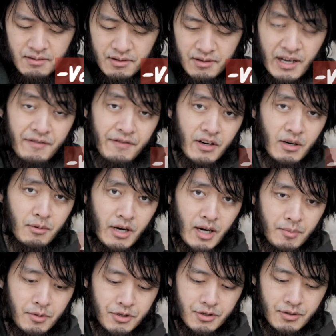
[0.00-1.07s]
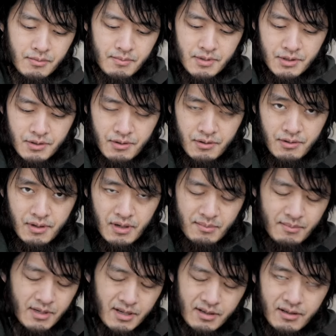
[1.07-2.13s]
you have variable aperture, so
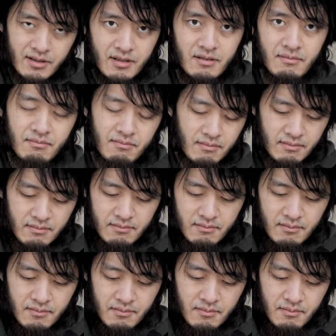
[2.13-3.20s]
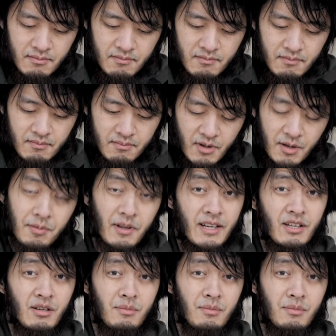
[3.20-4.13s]
I'm not gonna complain